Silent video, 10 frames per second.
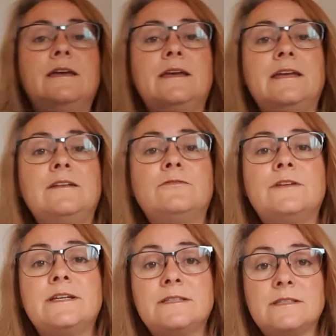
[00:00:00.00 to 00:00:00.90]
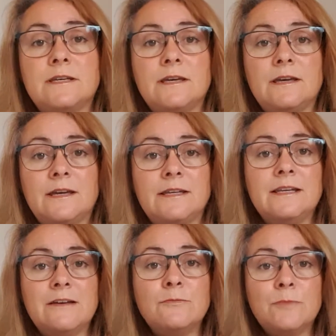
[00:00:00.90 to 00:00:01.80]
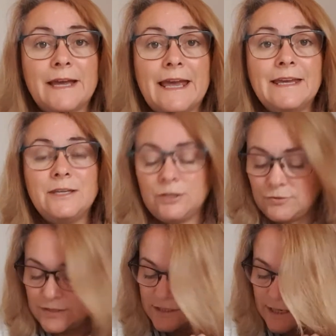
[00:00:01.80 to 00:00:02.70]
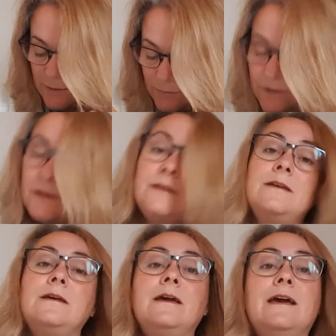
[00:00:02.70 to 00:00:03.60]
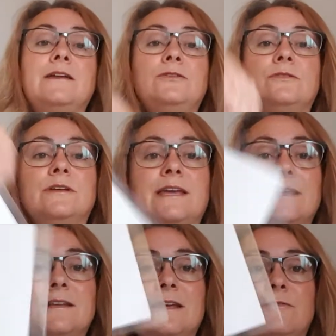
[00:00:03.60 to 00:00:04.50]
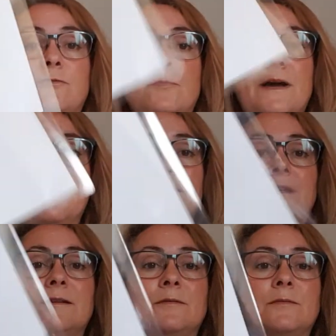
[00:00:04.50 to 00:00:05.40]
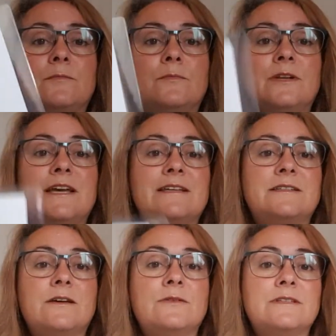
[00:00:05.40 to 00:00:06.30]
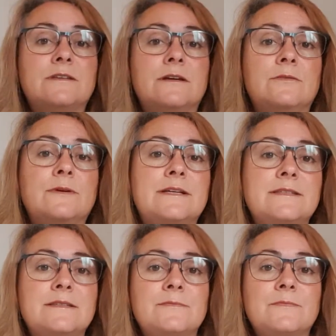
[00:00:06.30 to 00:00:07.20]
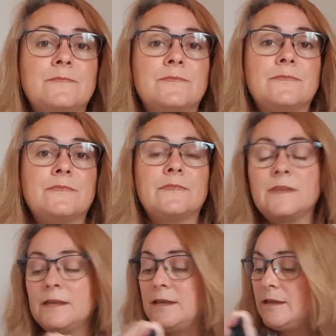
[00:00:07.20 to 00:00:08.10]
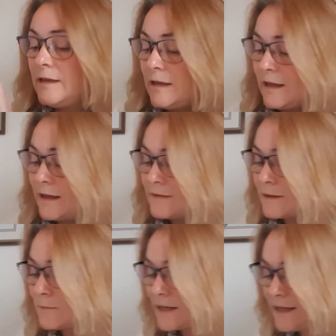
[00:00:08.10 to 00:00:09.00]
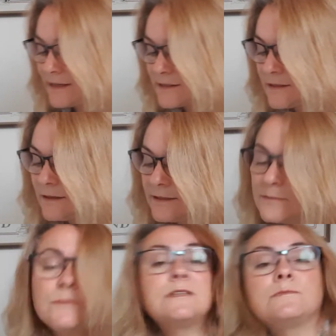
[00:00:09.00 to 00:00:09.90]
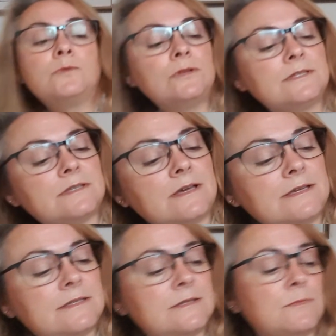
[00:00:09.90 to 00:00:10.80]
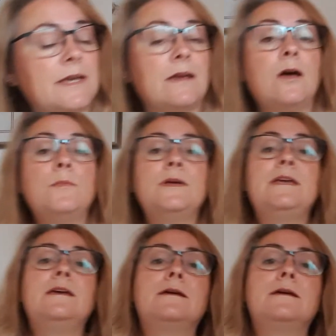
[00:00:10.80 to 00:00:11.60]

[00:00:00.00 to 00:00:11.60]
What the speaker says: It'll fit an 11 by 8 Q-snap, and you can get an A4 pattern in, but it has to go in sideways. And then my next size, my smaller size, is my Cubbie.